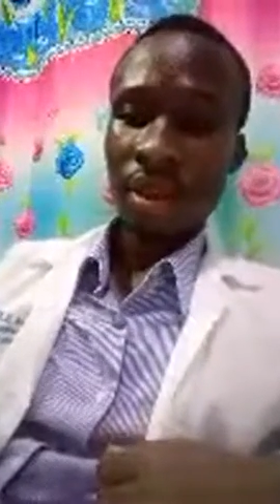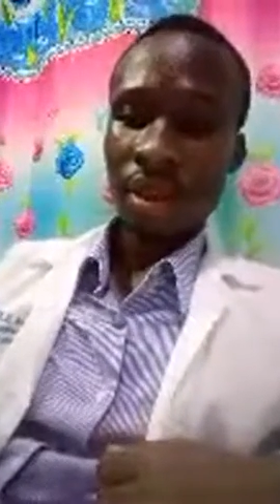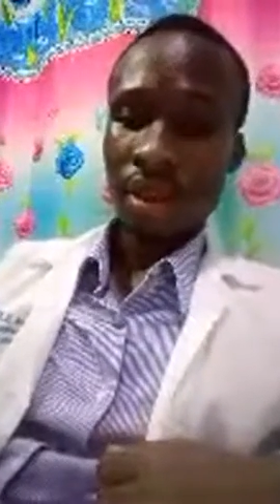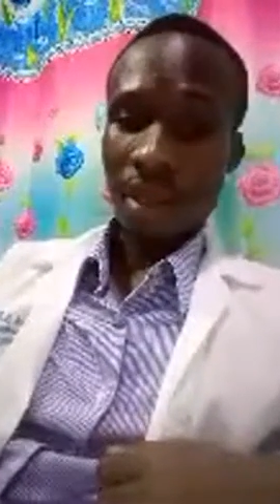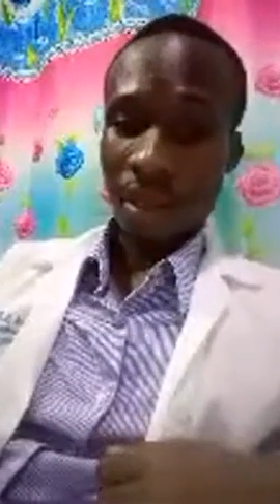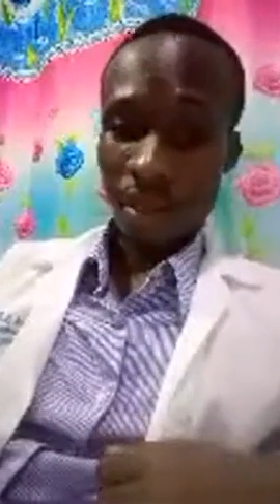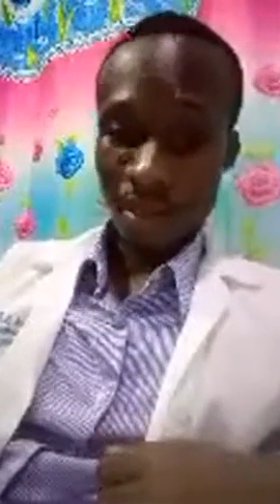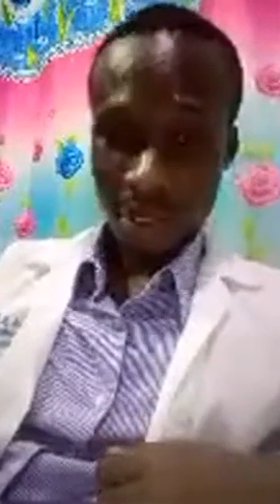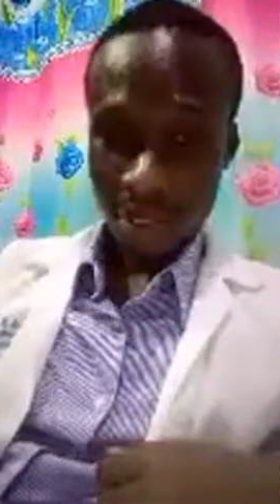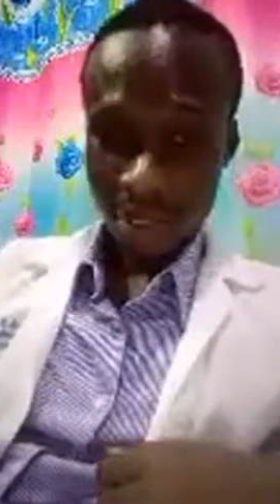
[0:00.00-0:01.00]
Yeah. Any
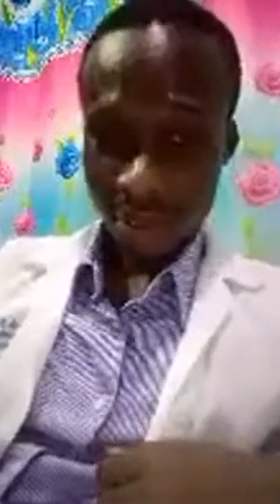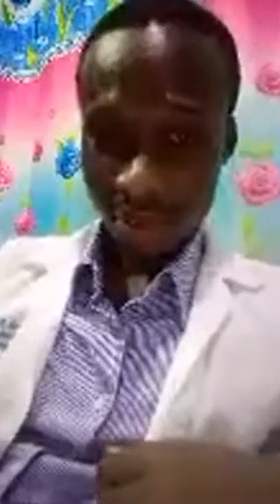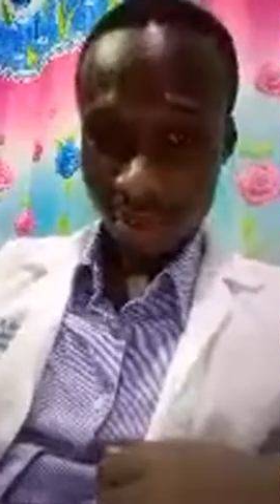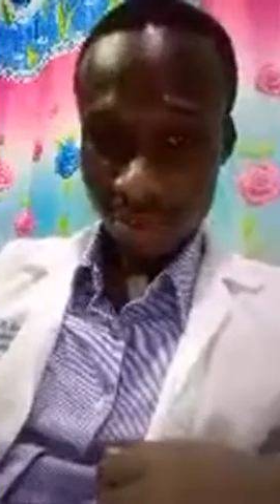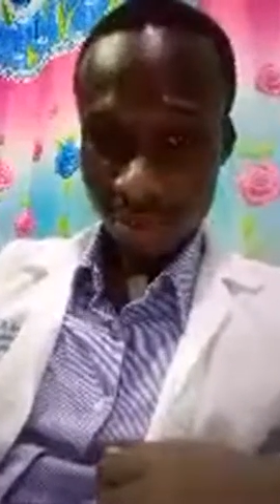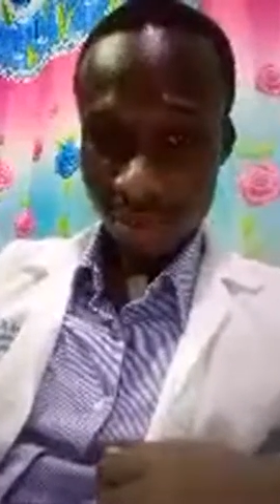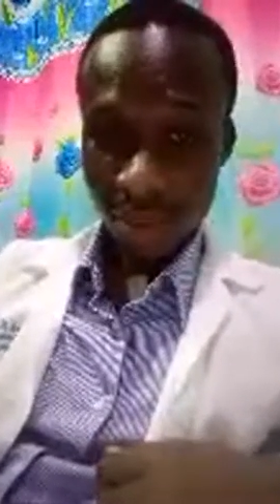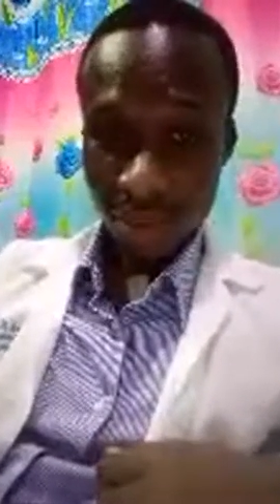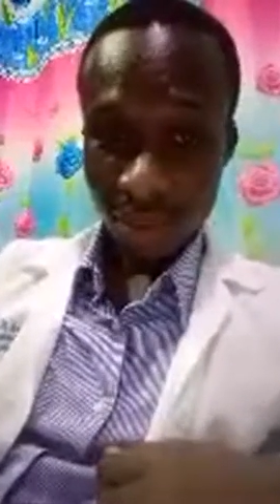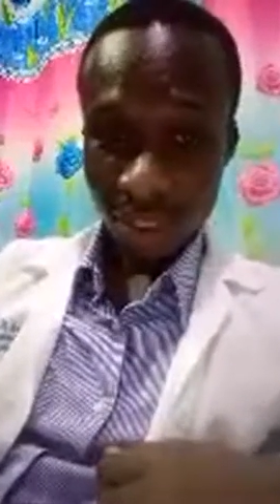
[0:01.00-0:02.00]
question? So
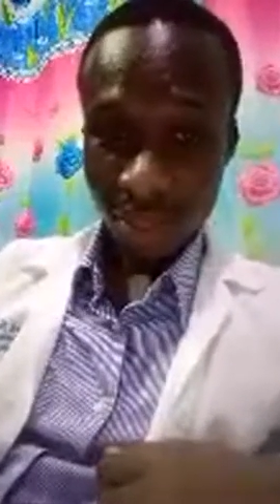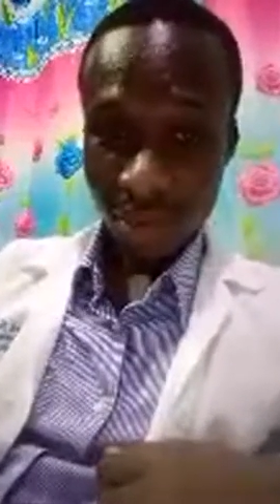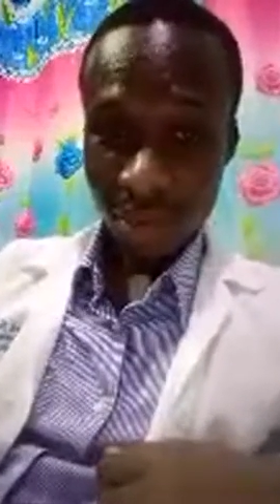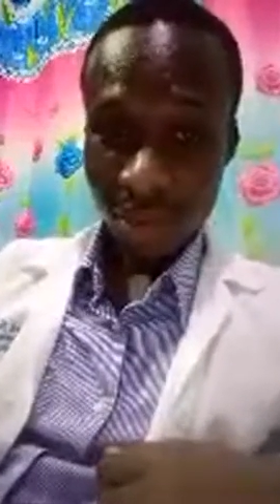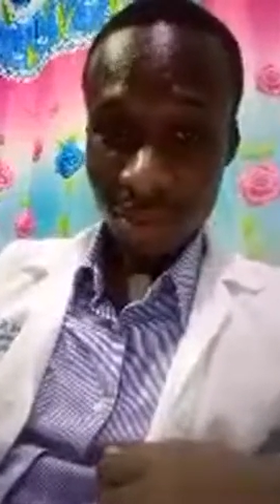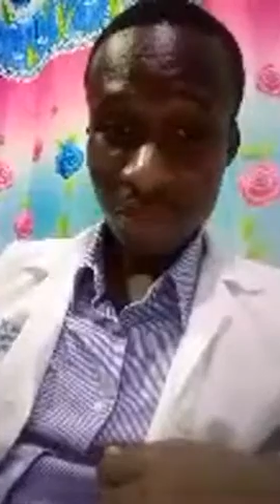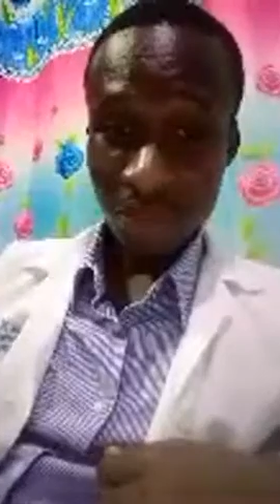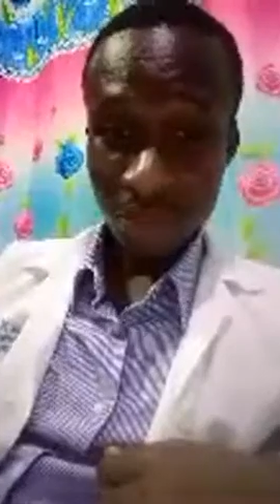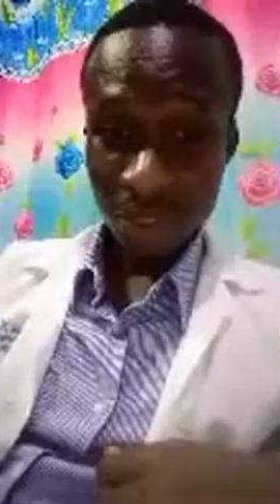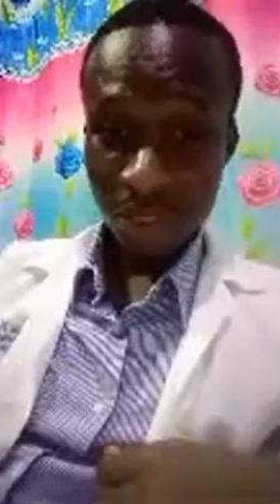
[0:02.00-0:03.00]
you talked about
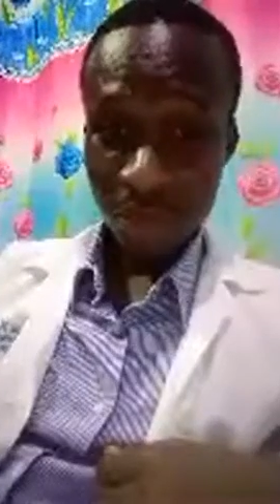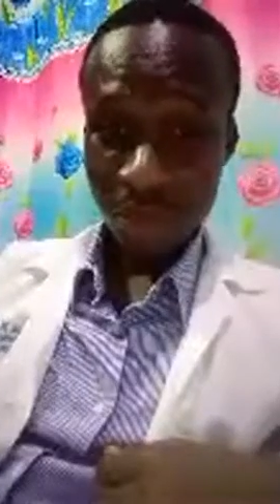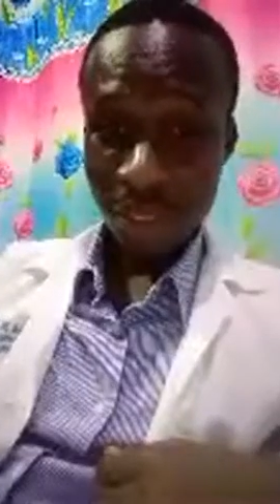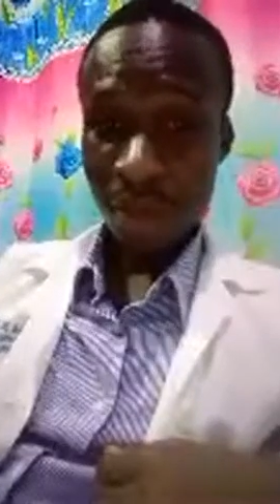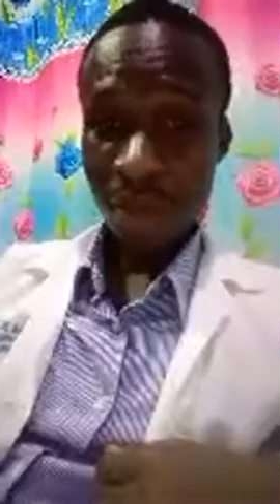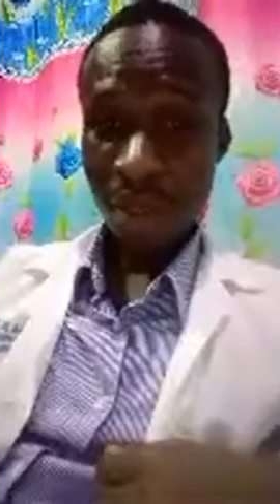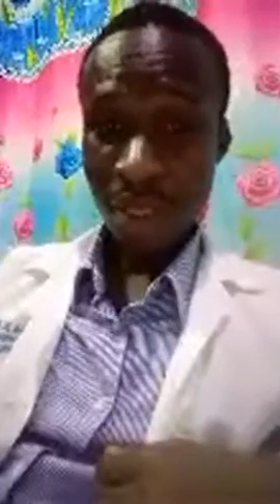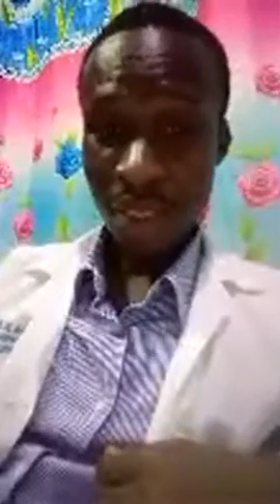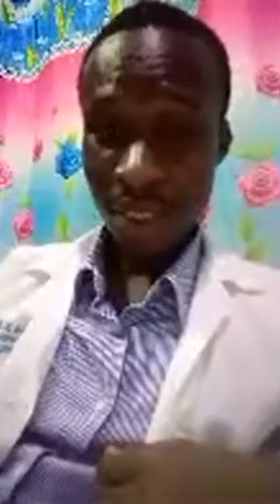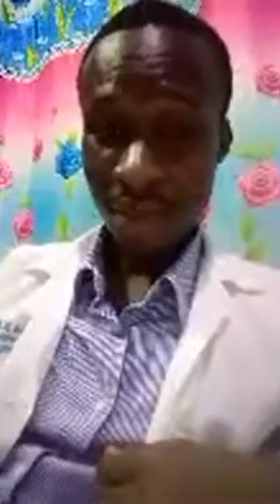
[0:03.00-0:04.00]
frozen shoulder or
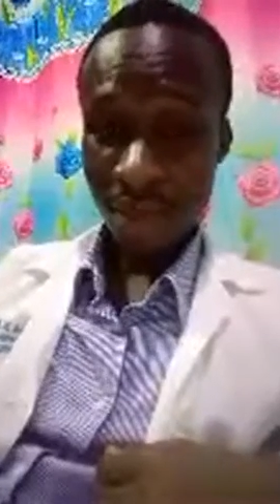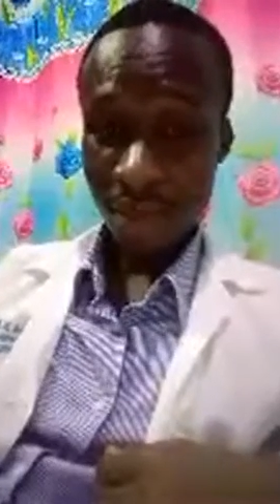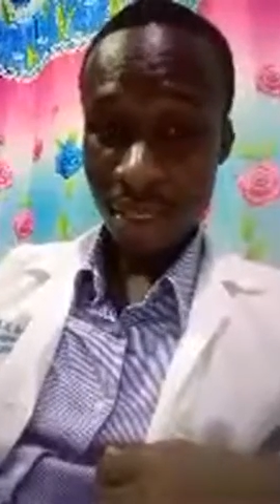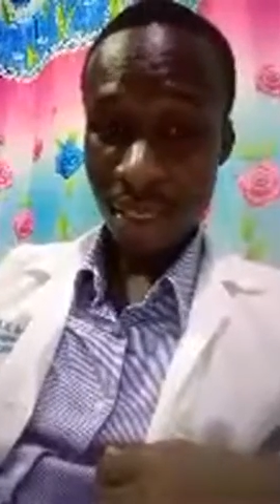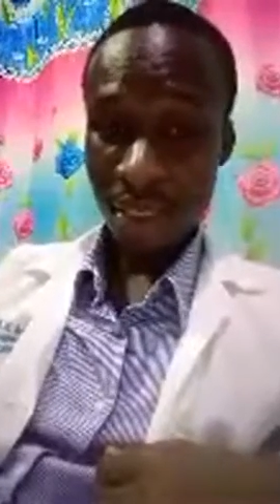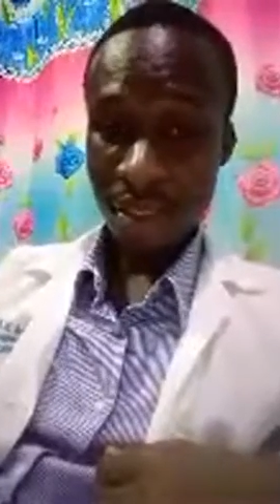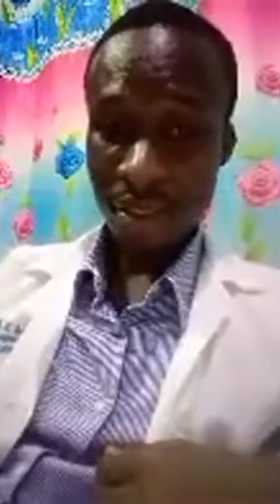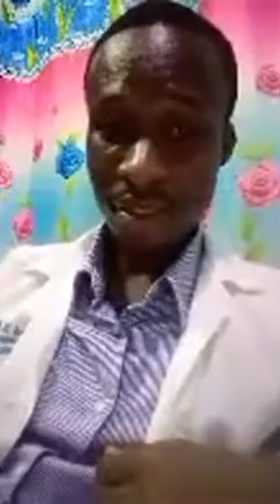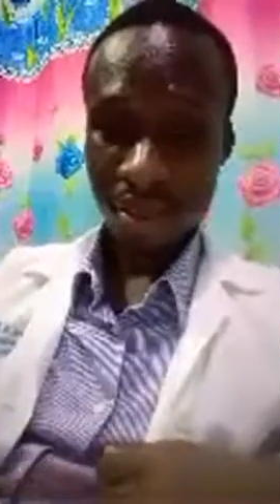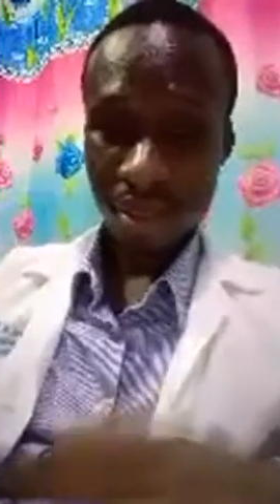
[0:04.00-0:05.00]
adhesive
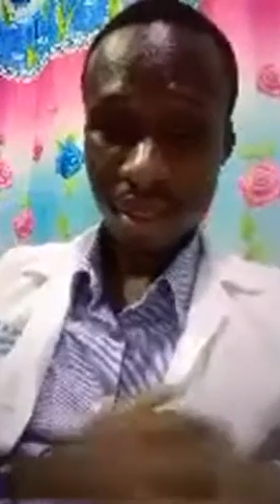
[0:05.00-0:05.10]
capsulitis.